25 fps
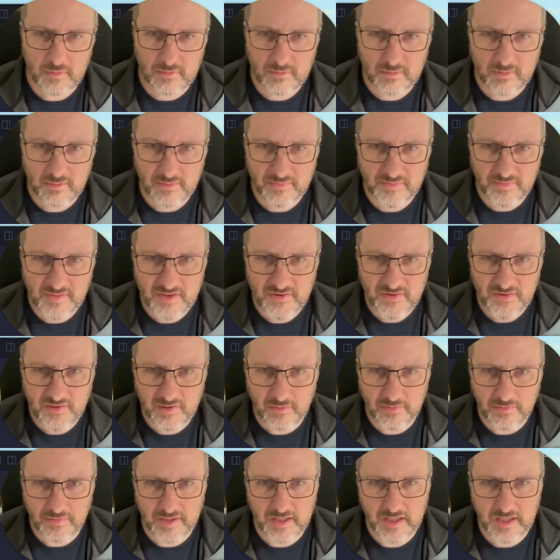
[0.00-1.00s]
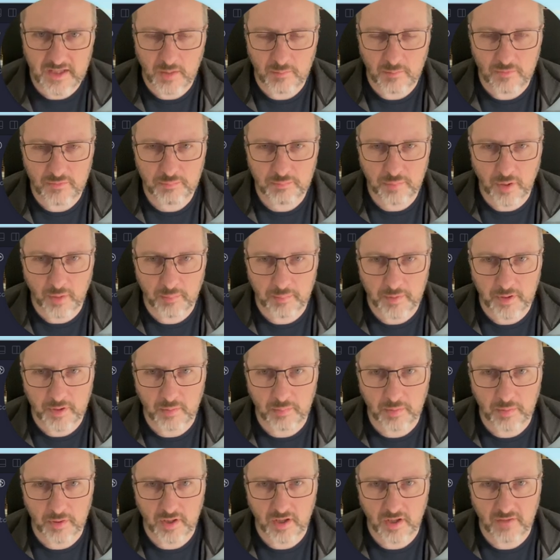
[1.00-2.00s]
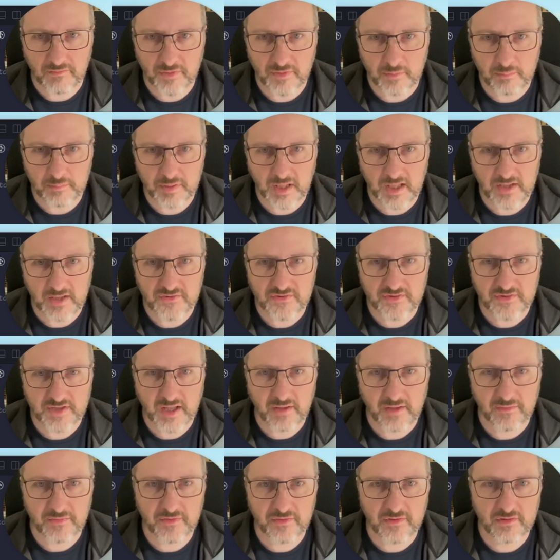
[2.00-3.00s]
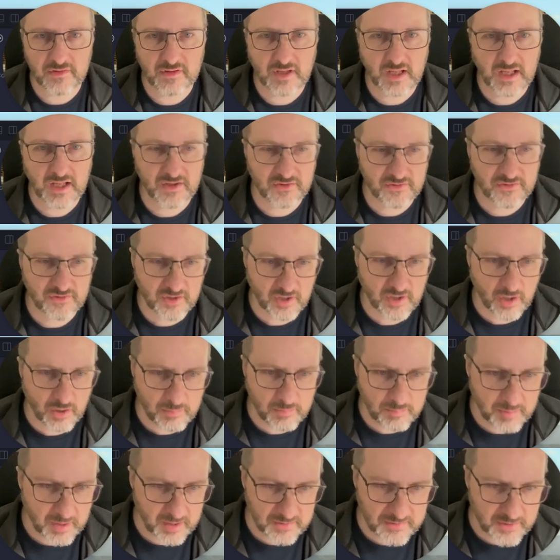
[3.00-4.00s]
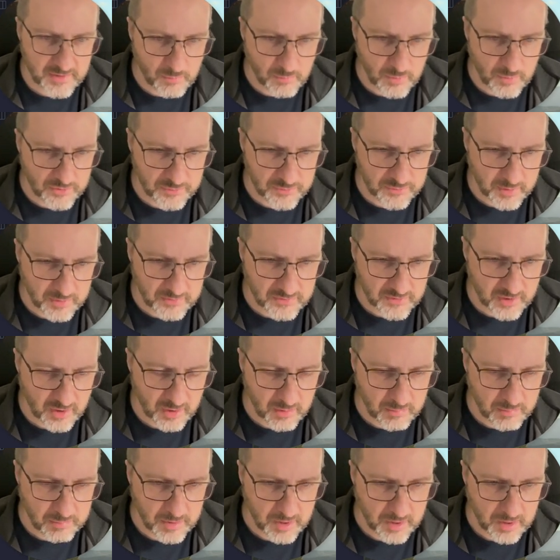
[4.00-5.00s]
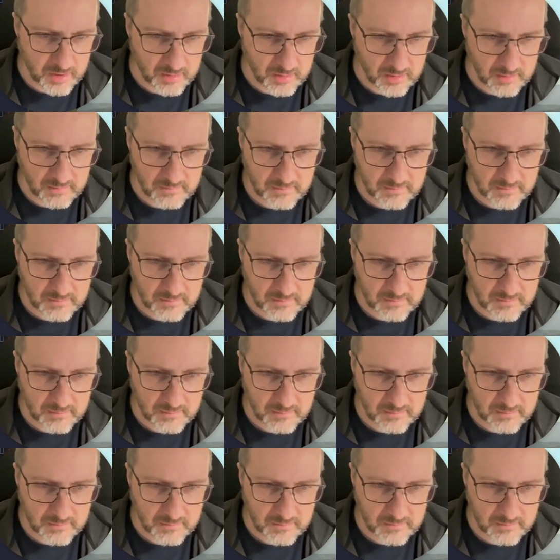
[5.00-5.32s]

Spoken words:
This little thing keeps popping up all over the place now. I don't want to ask Copilot.